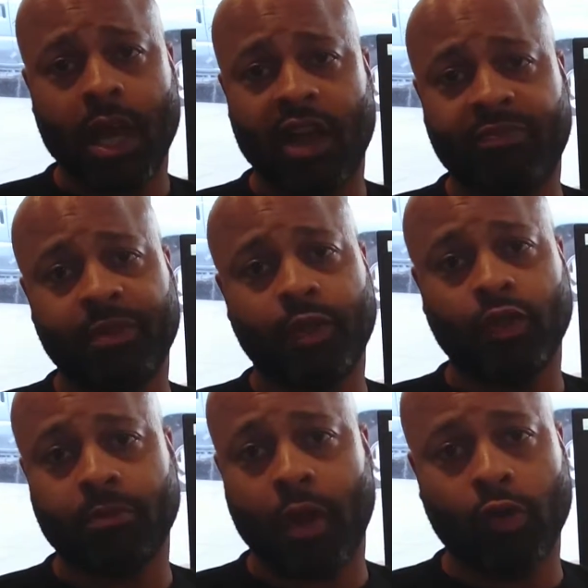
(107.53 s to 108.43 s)
I've
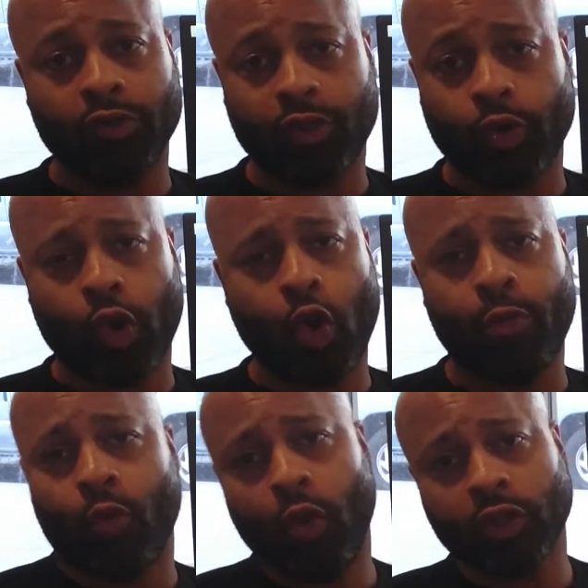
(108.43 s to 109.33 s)
produced my own show, the
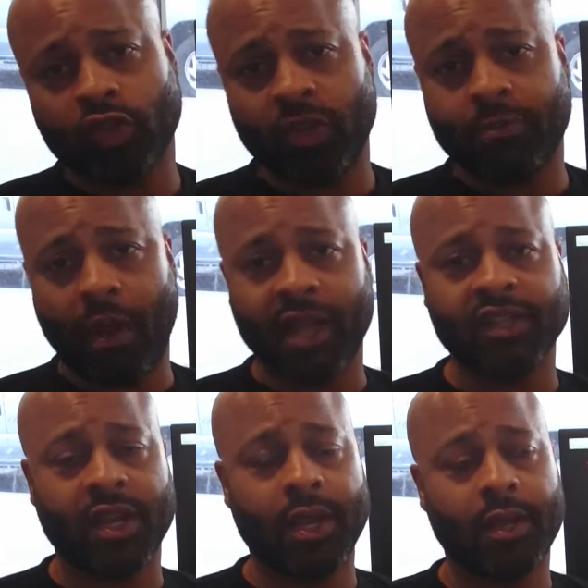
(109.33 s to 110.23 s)
Urban Wall Street
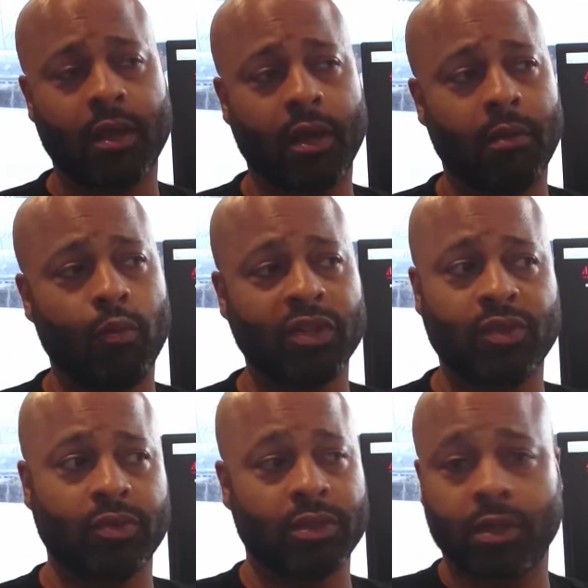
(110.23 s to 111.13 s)
Project, which
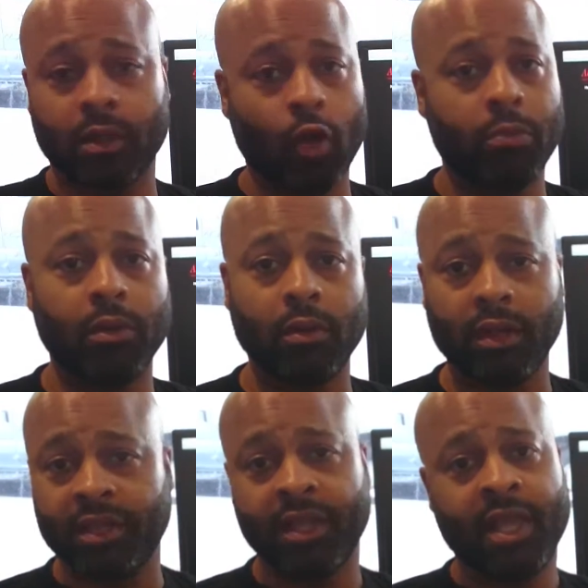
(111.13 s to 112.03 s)
was global,
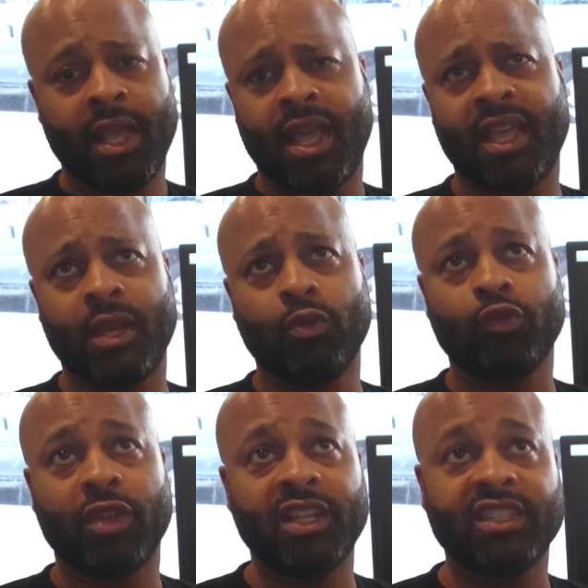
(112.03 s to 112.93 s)
and it was
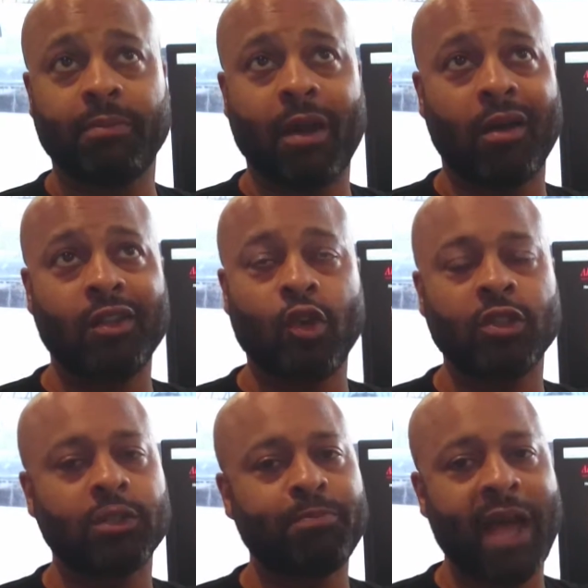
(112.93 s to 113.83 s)
really just about,
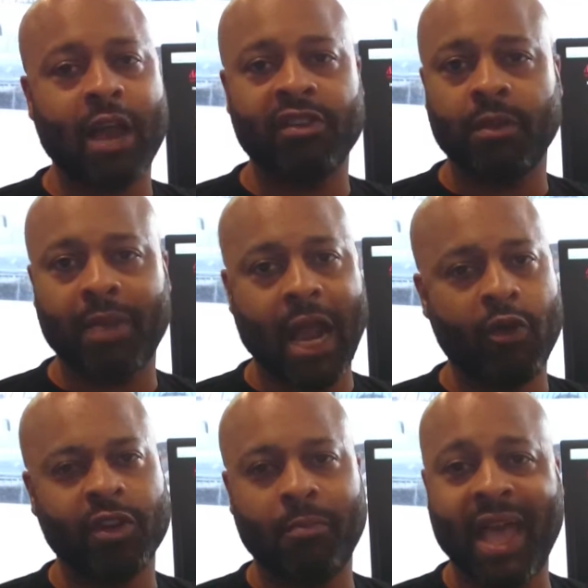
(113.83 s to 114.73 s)
inspiring and
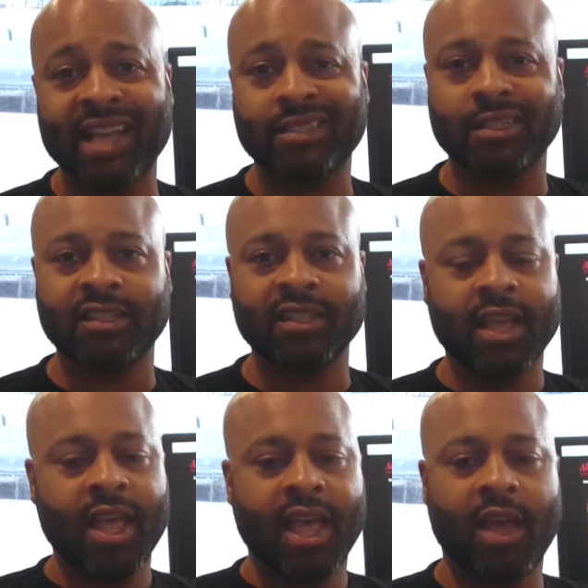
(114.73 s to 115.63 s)
empowering the masses.
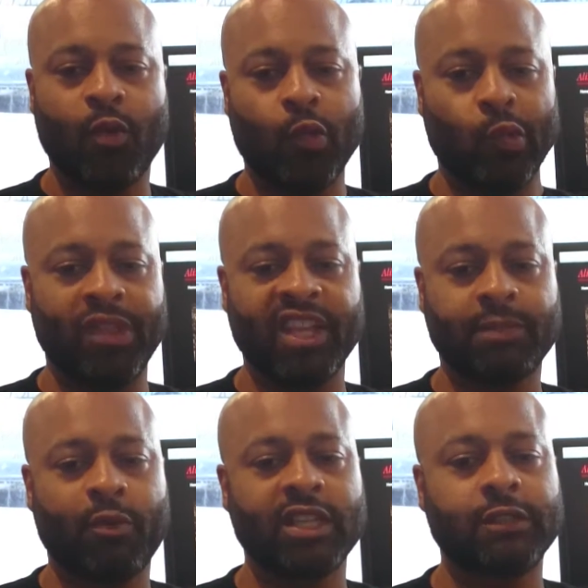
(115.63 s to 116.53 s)
And the
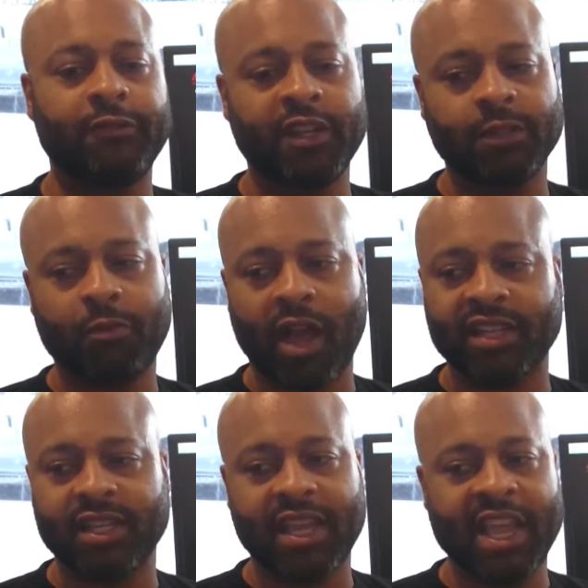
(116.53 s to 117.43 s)
inspiration for this
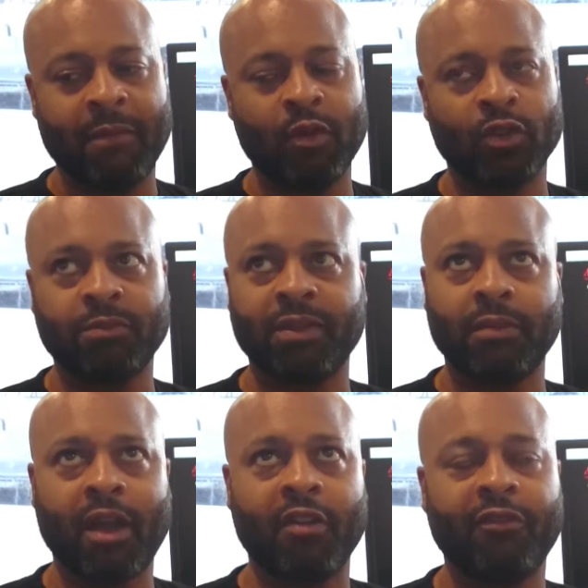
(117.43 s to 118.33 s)
project came, it's been
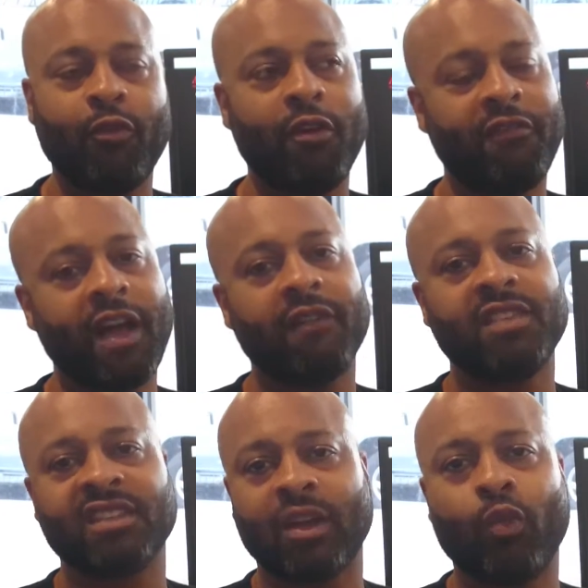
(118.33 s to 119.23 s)
about 4 or 5
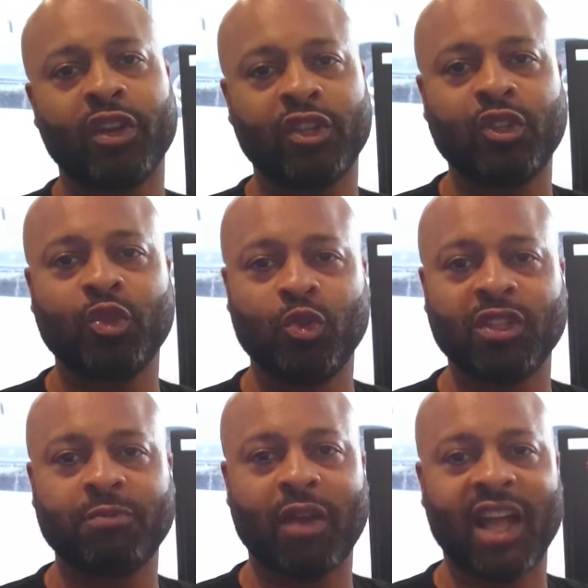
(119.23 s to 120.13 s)
years I wanted to do this
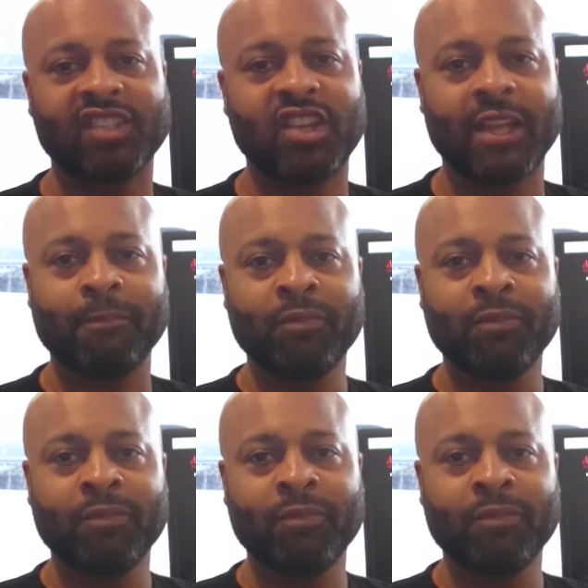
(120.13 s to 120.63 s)
project.